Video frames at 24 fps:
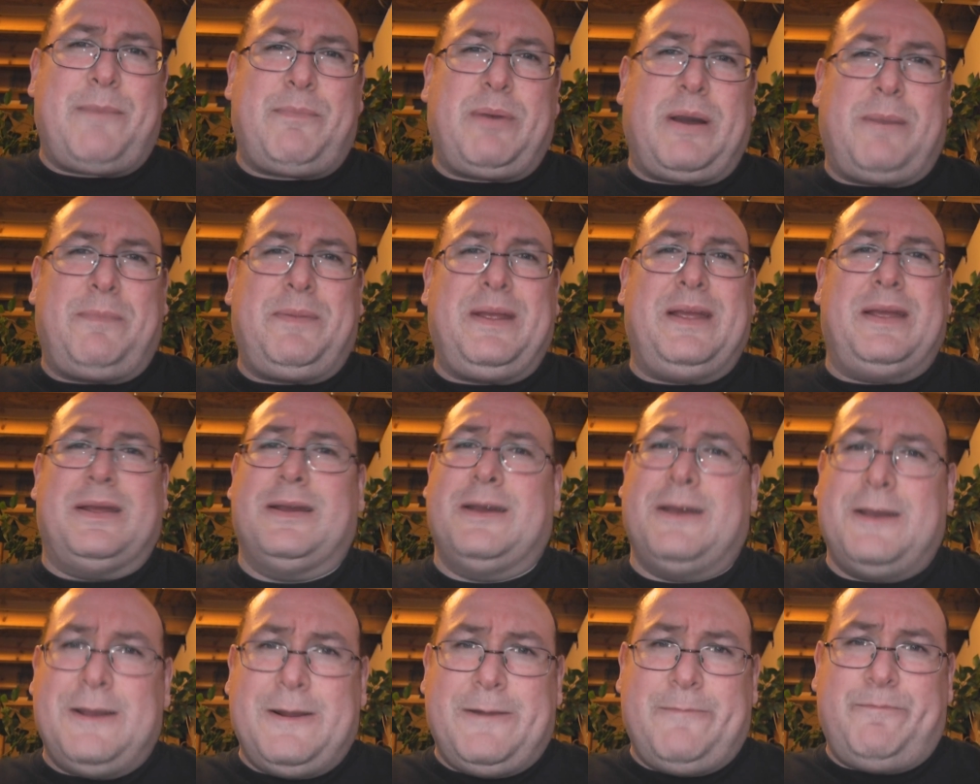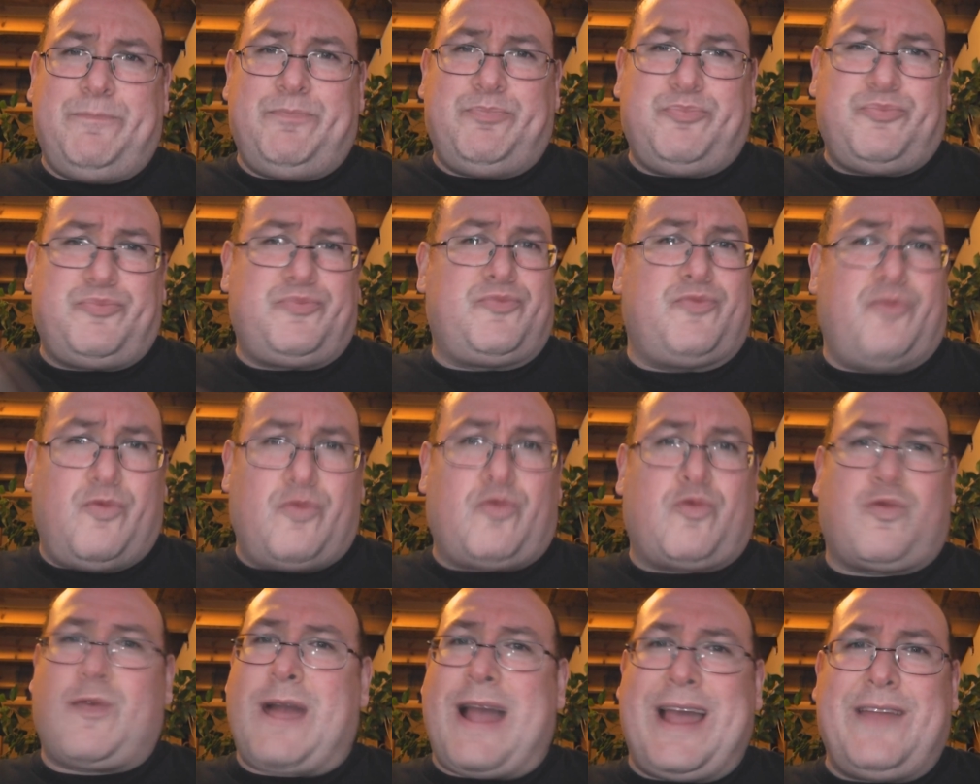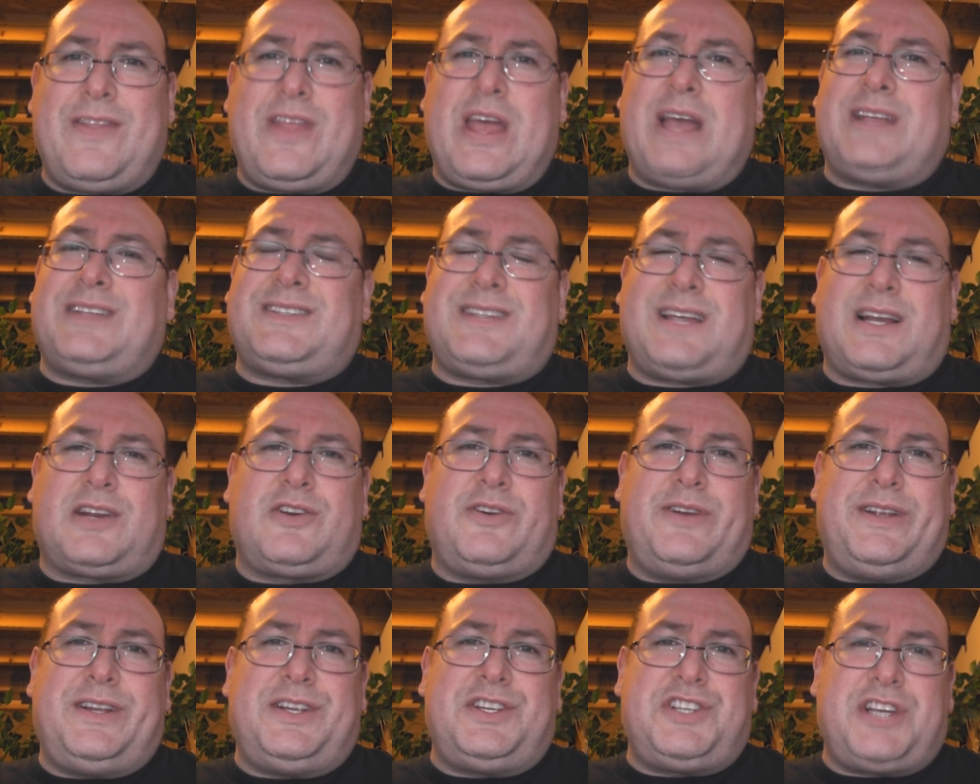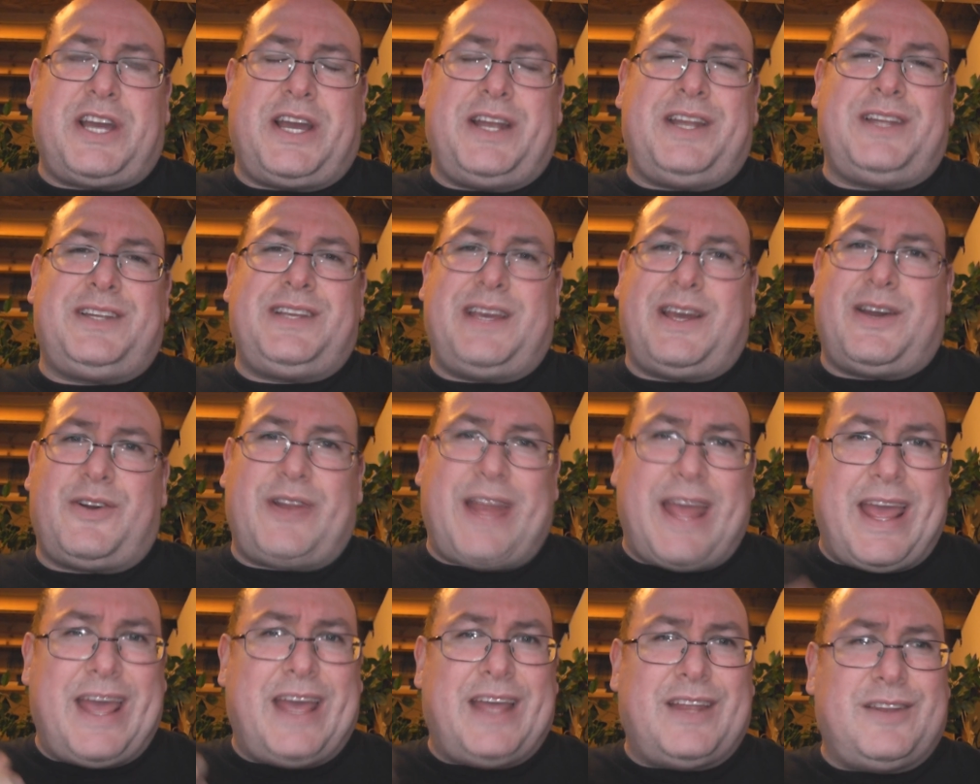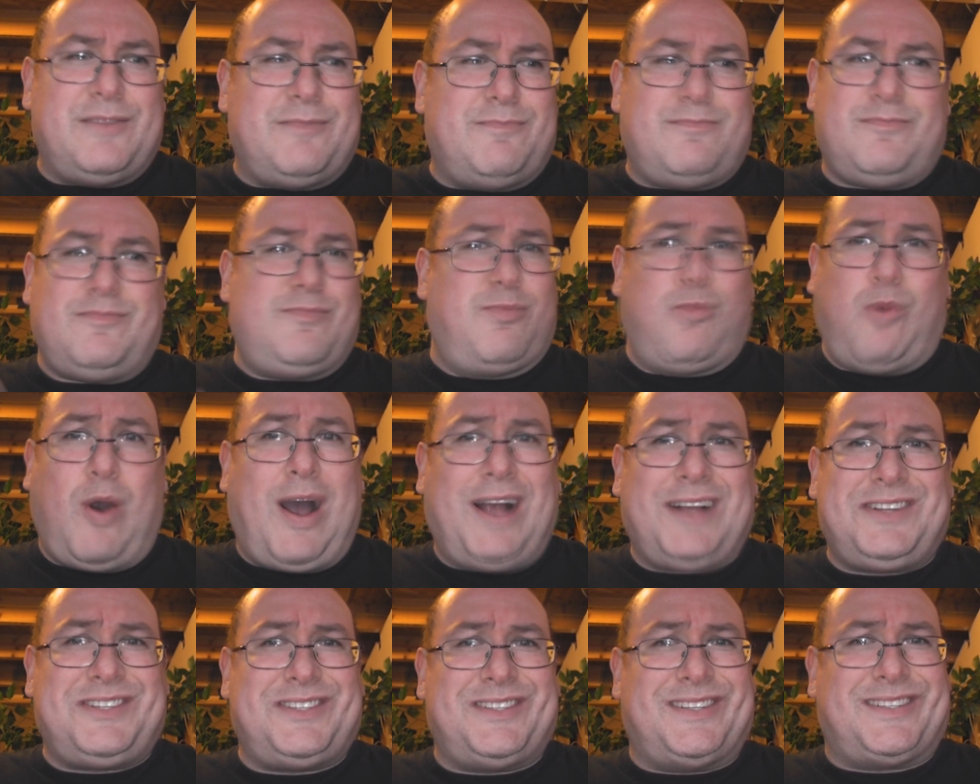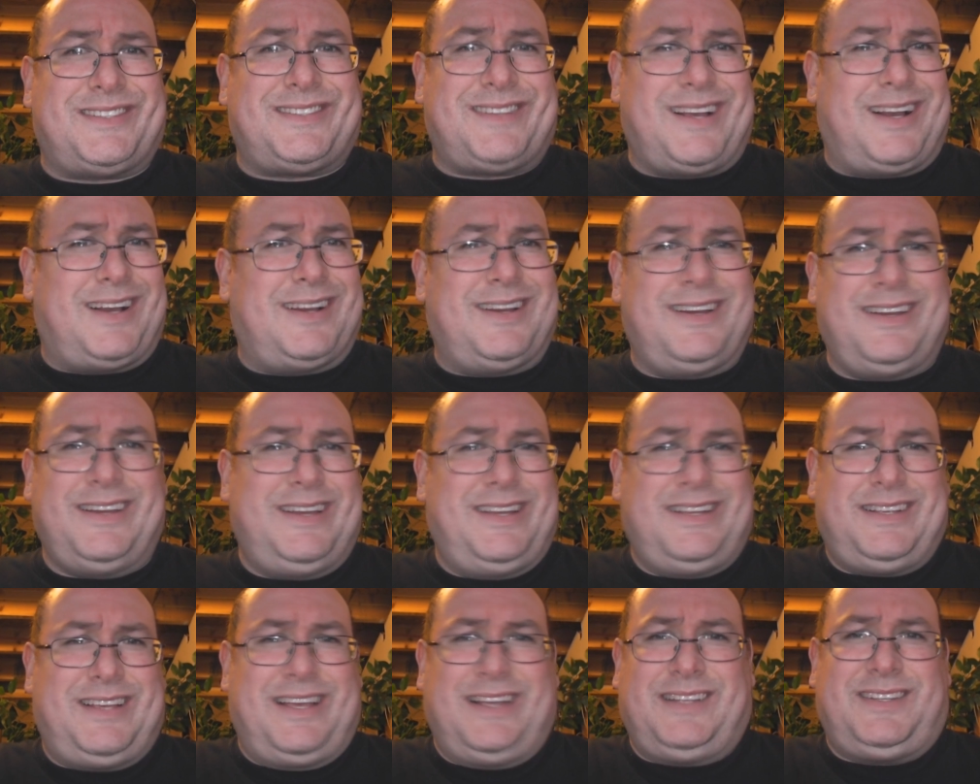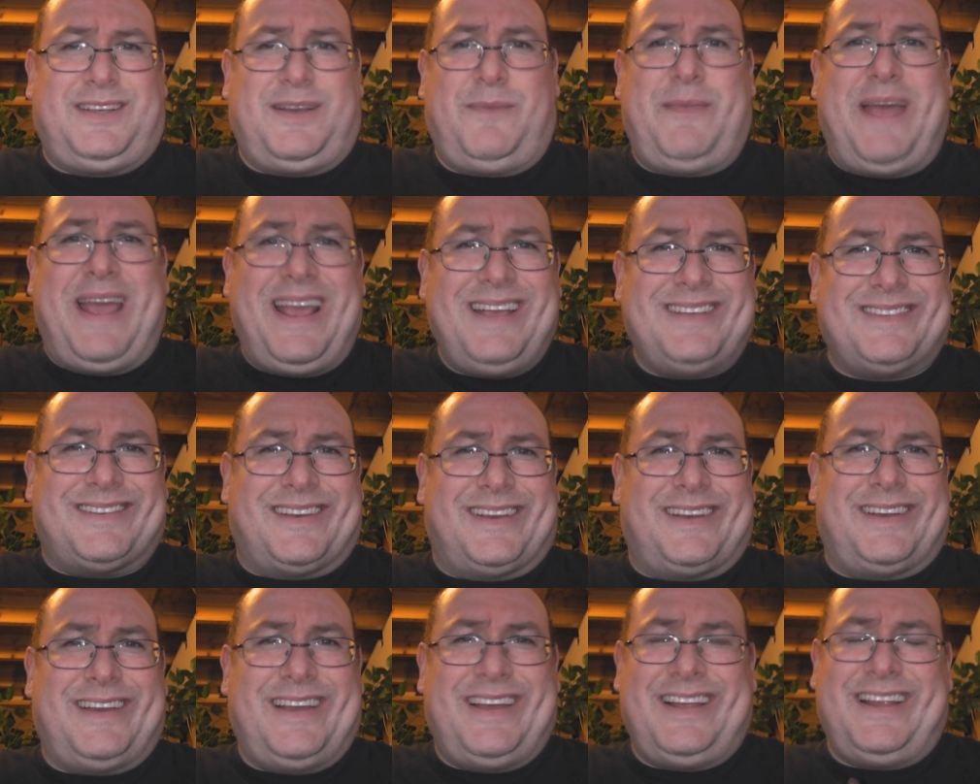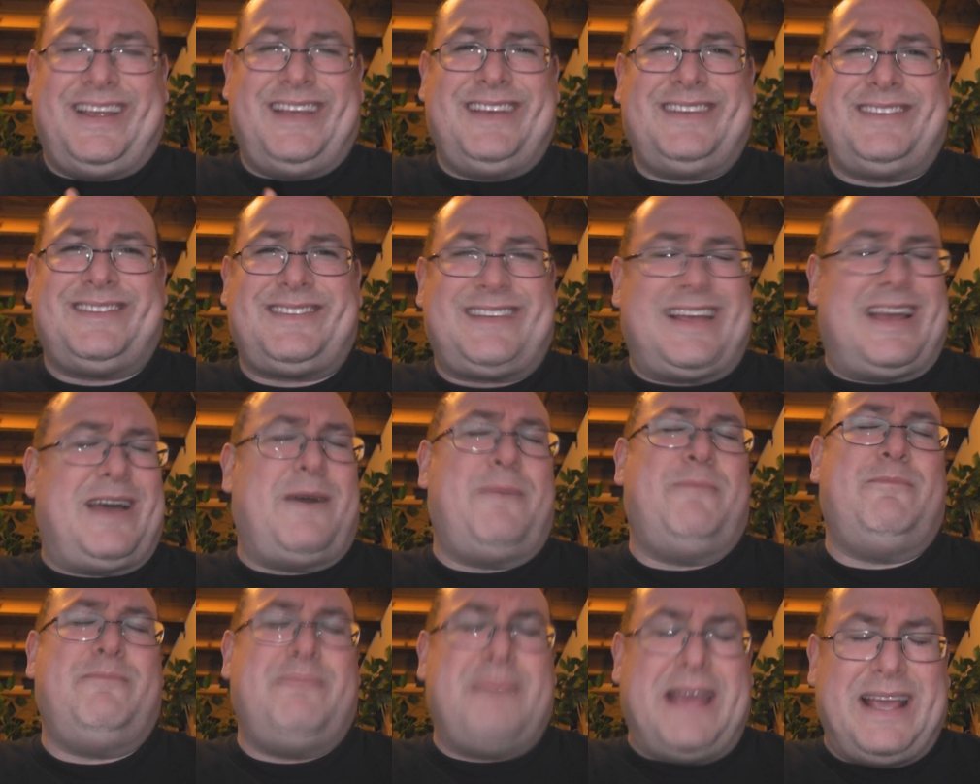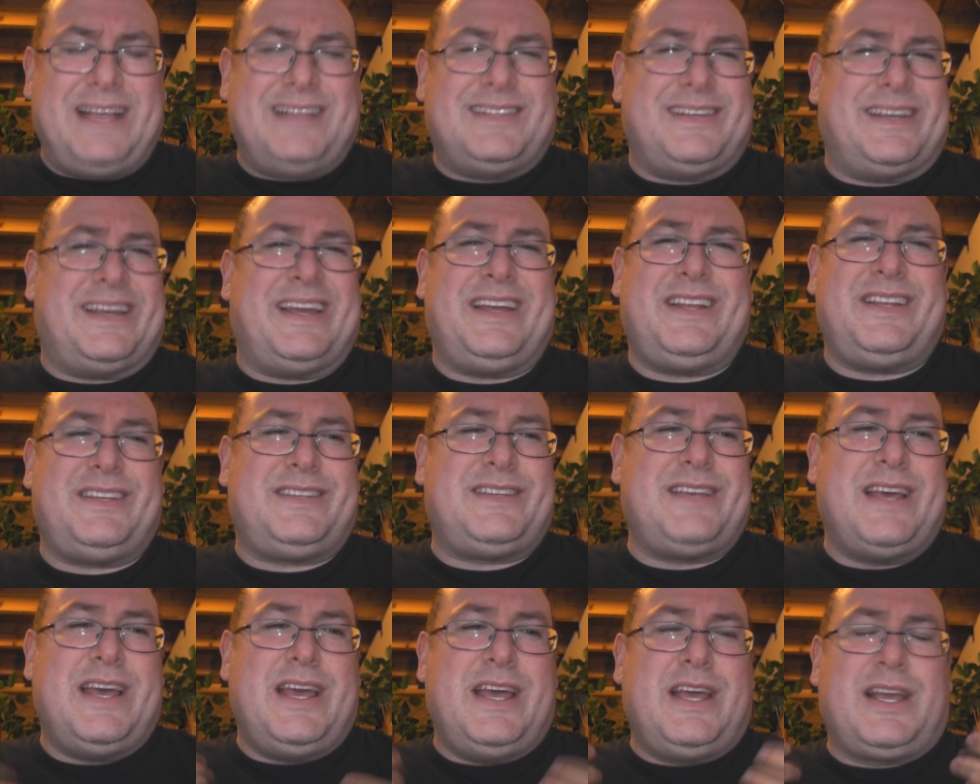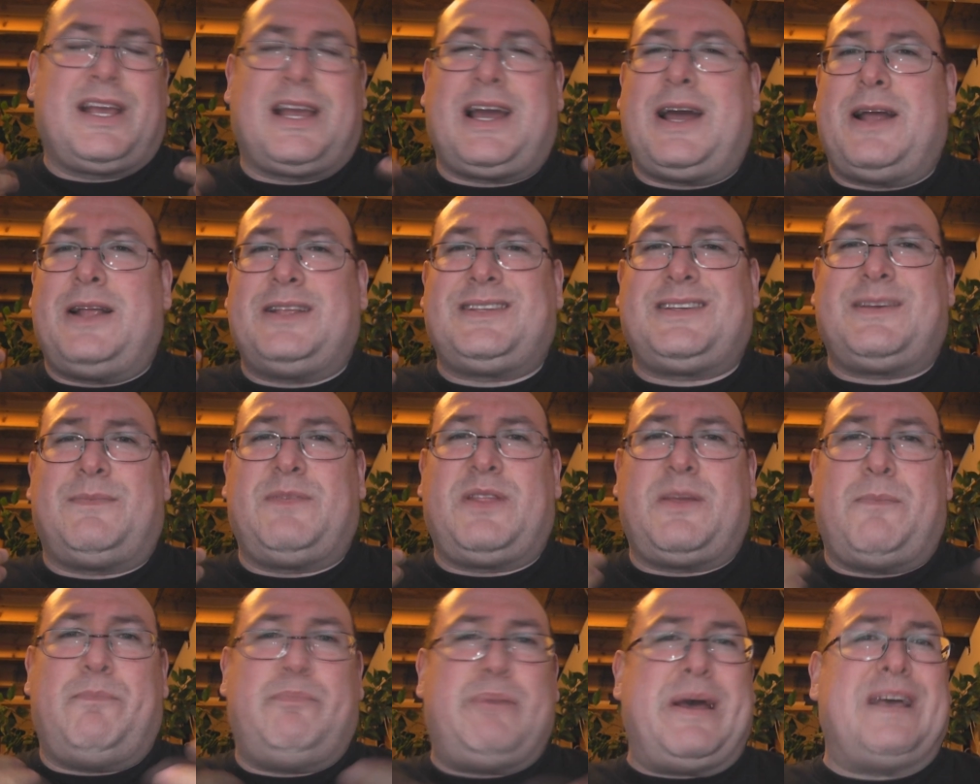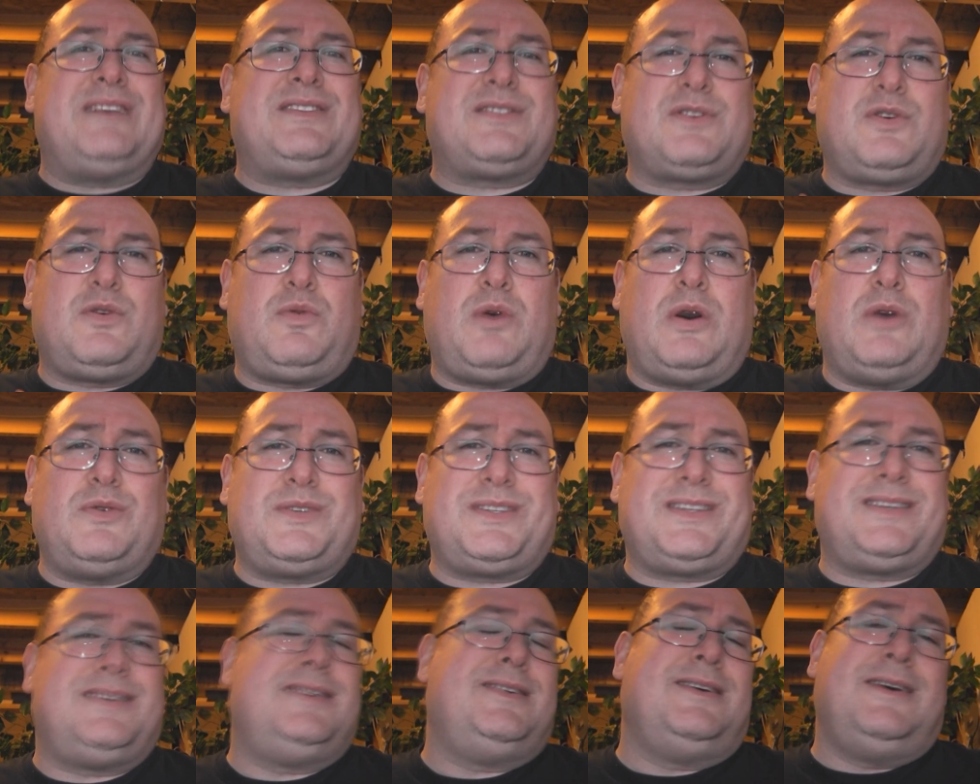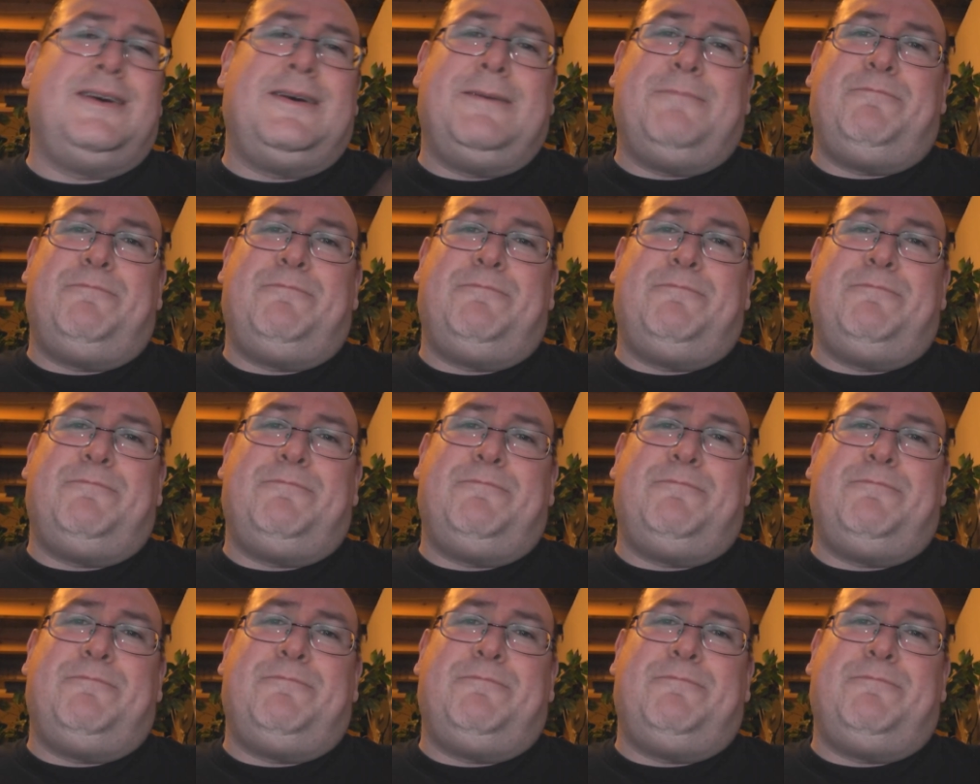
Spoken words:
that puppy. Ride that sucker into Chinatown and watch this sucker. It's amazing. It is amazing. It has got some of the best quotes.